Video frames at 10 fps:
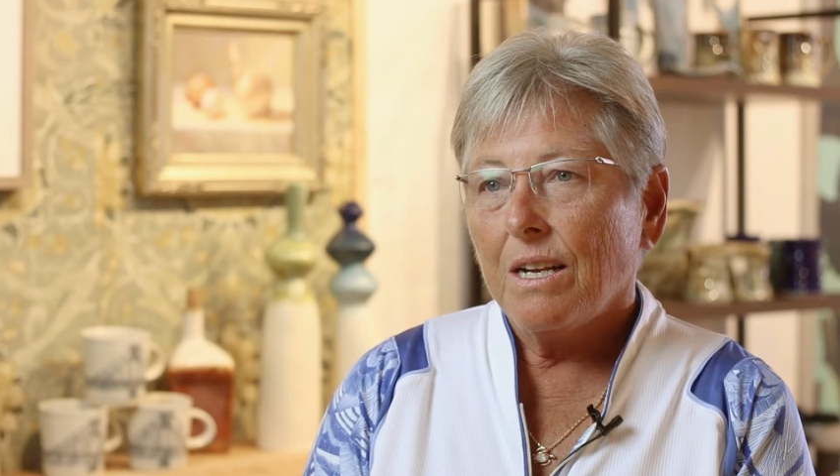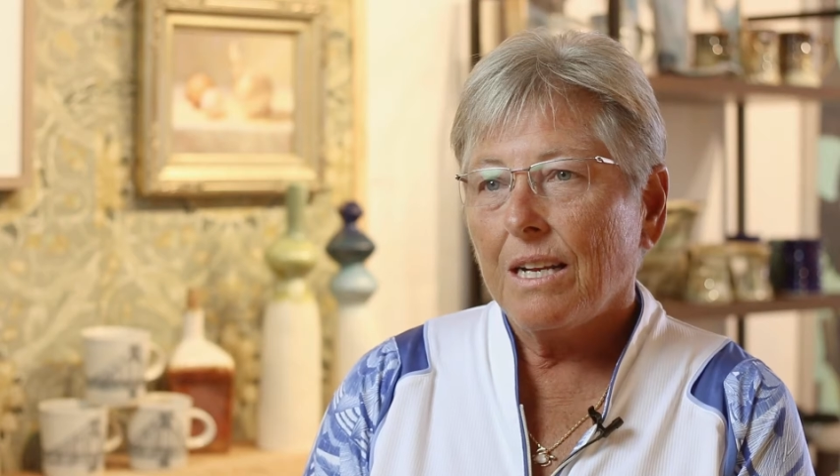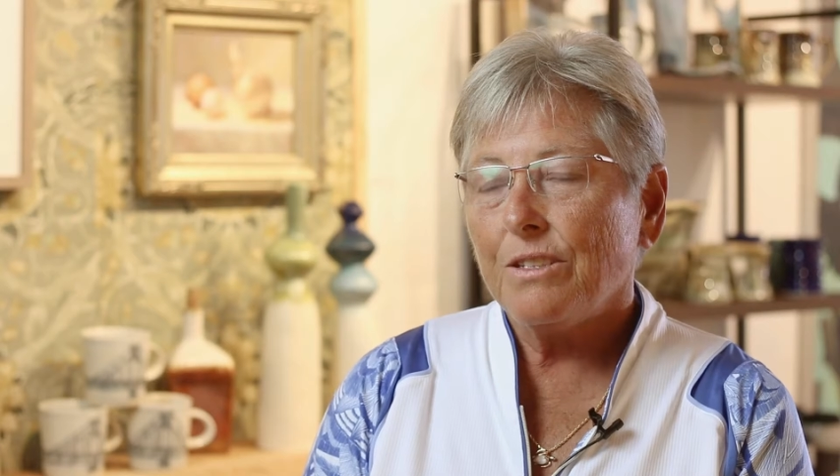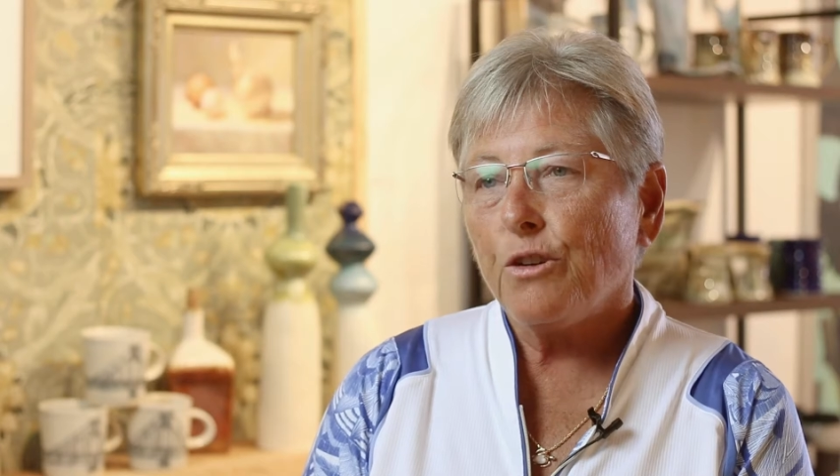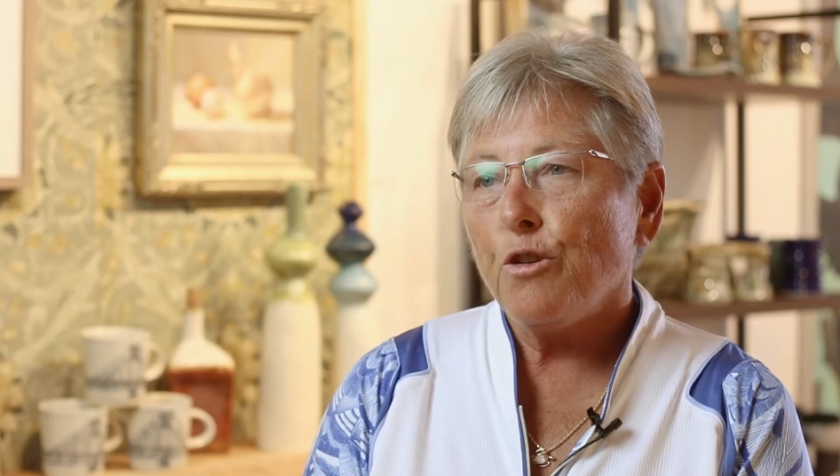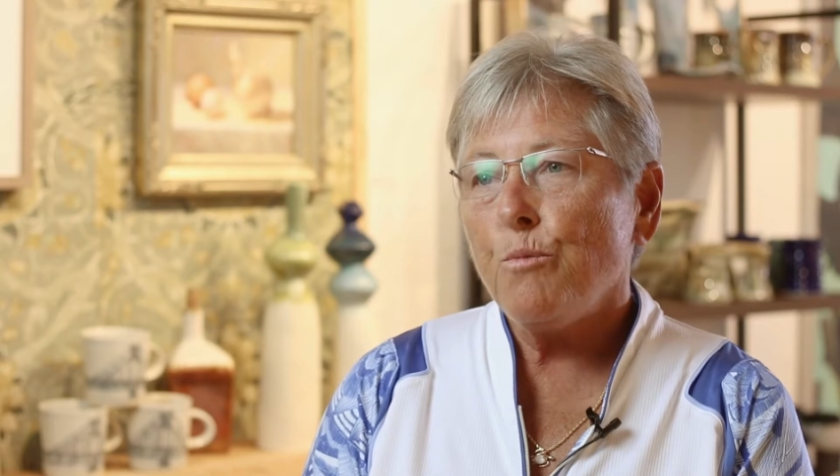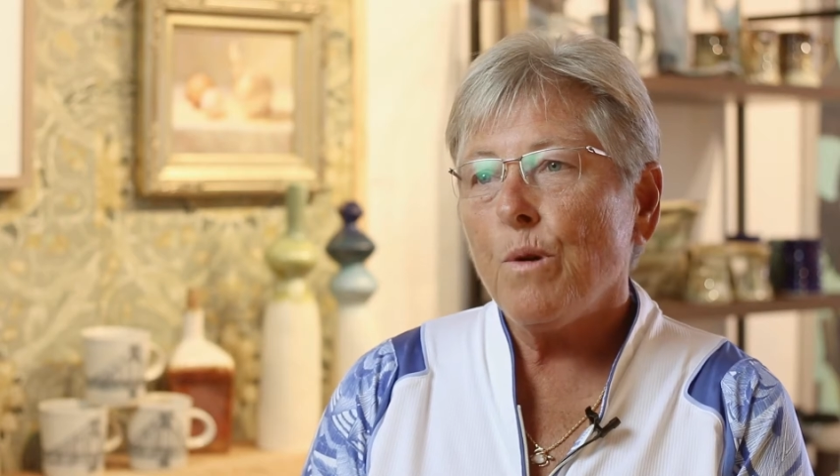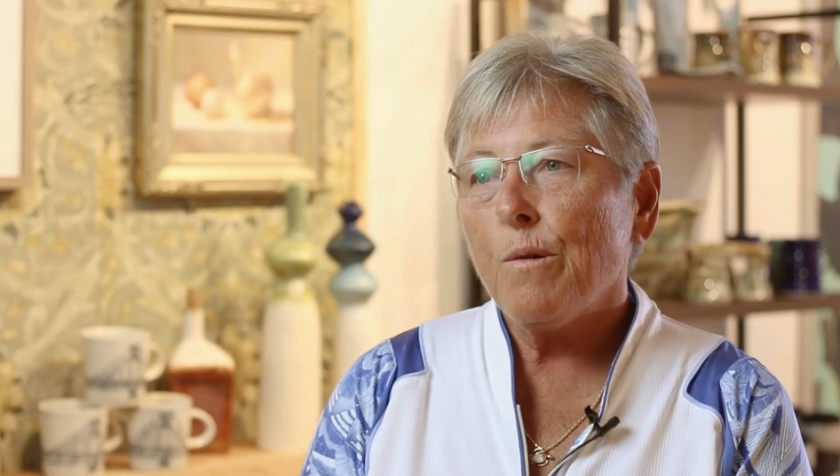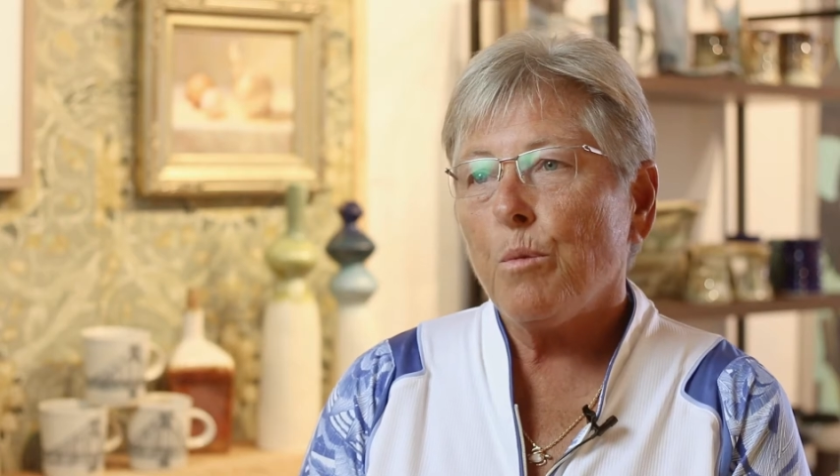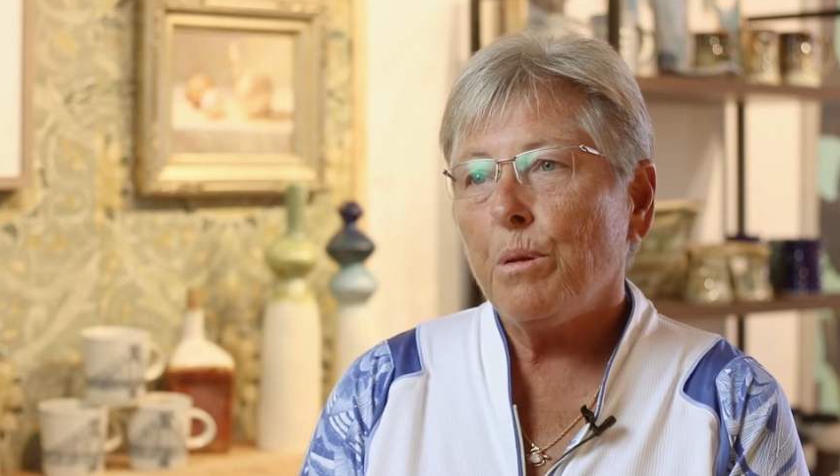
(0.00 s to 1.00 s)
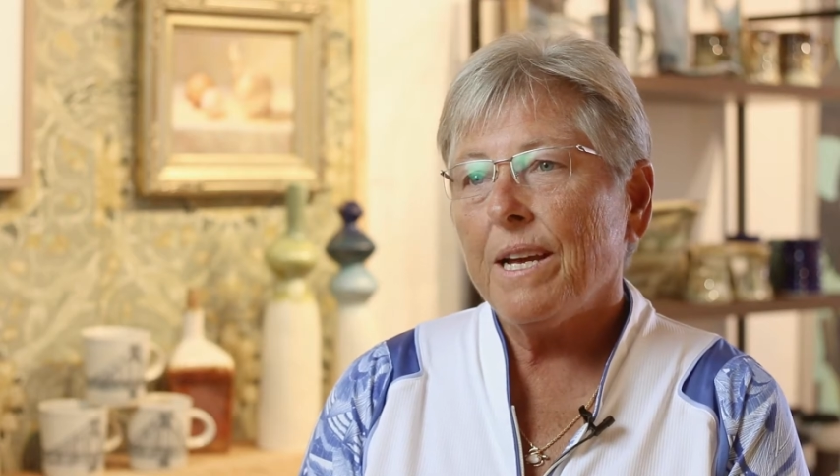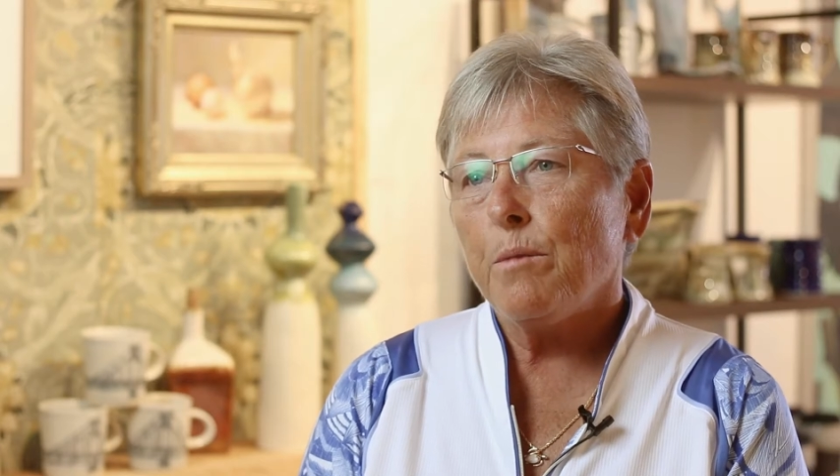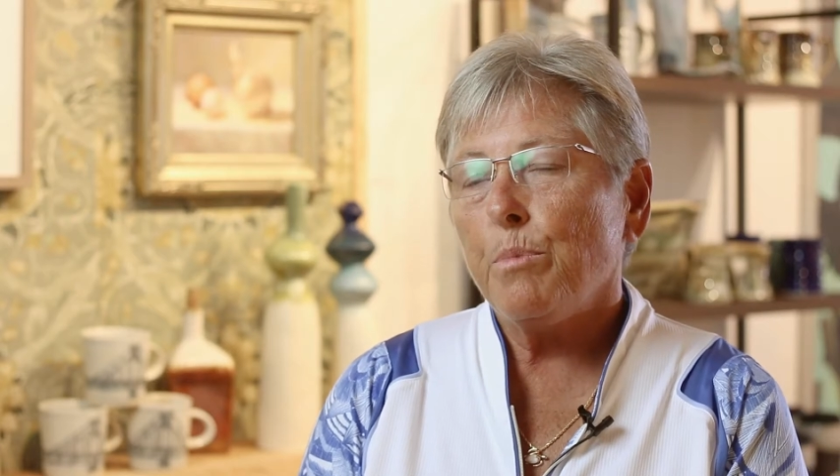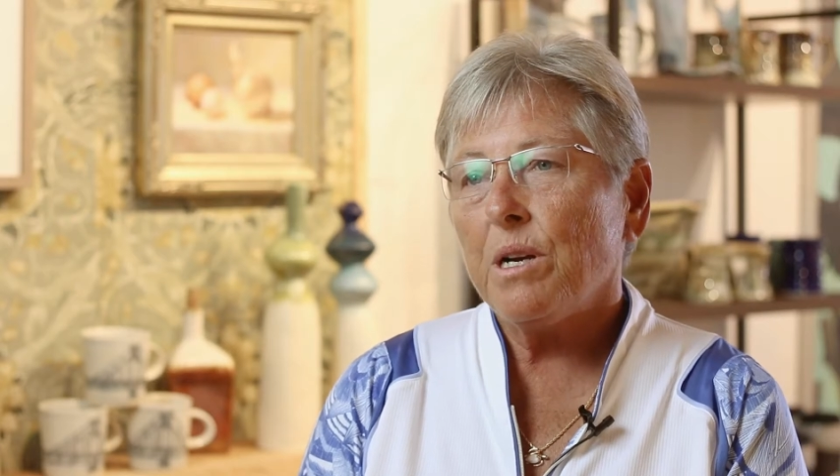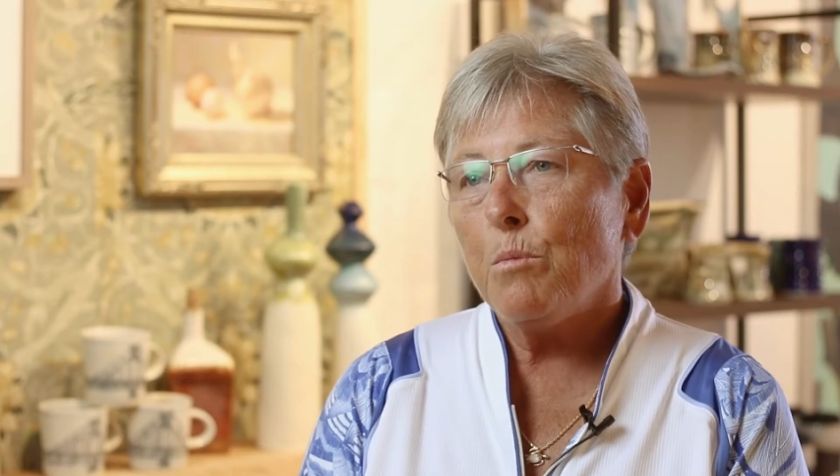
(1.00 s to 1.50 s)
As a group, we were playing
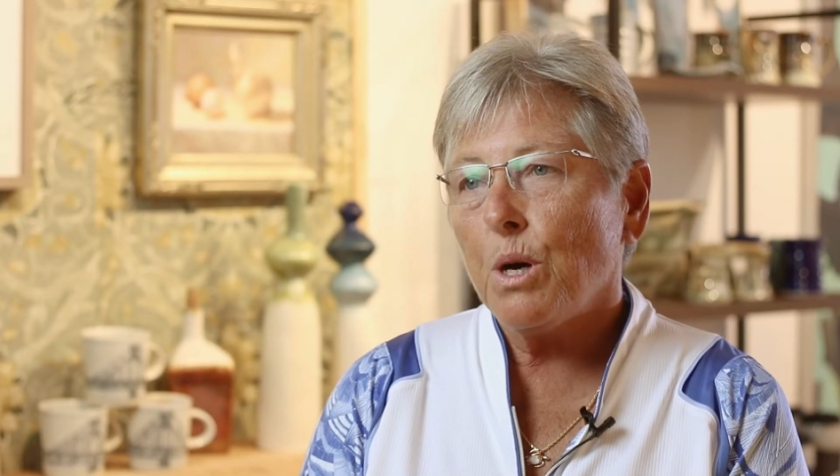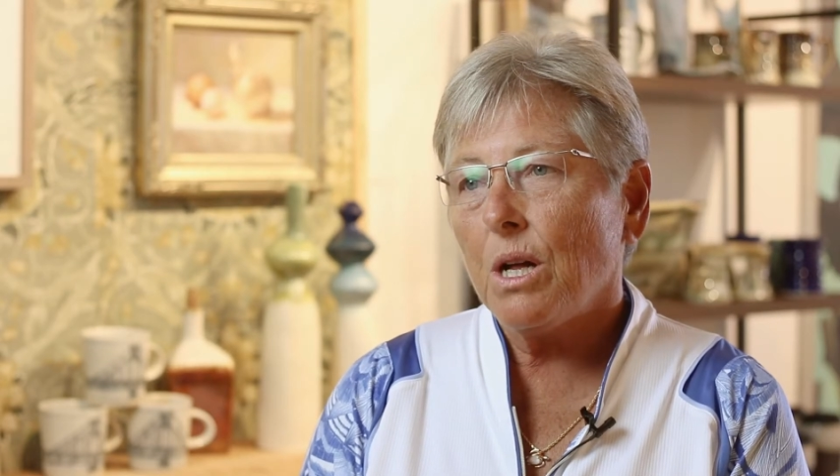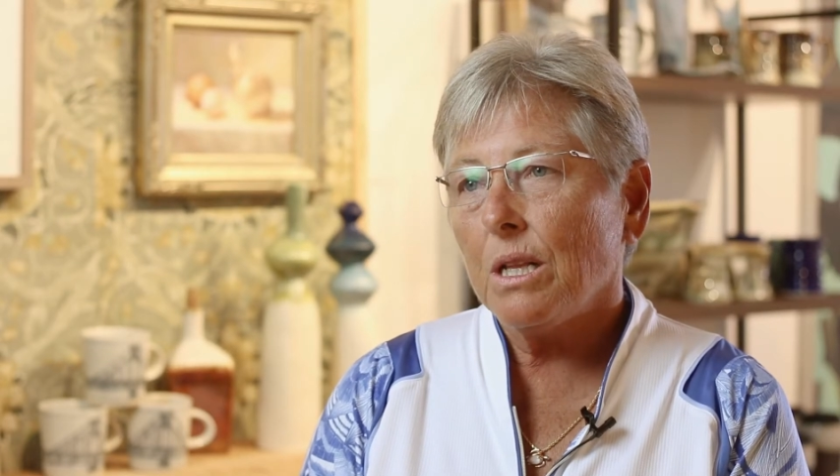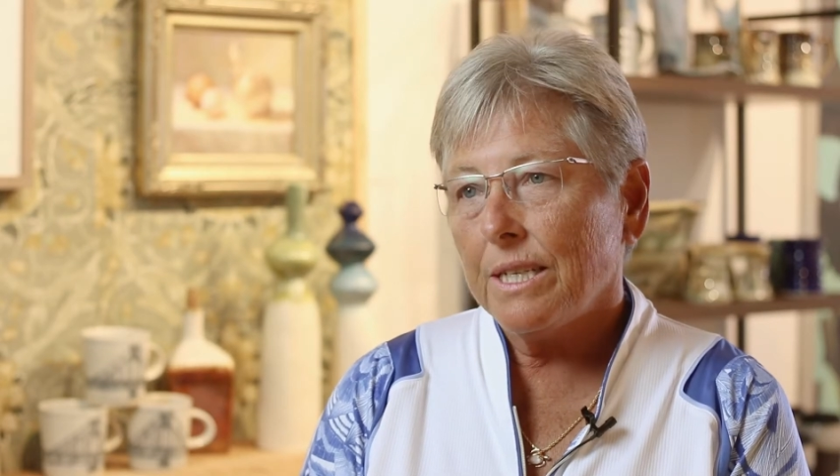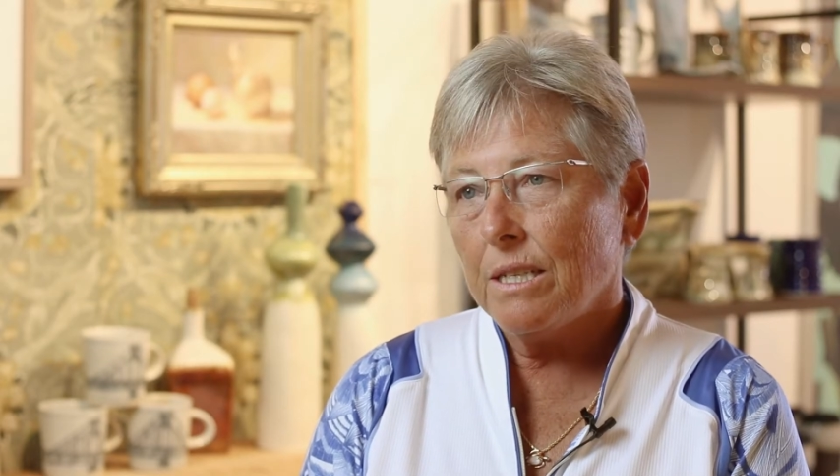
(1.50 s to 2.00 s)
pickleball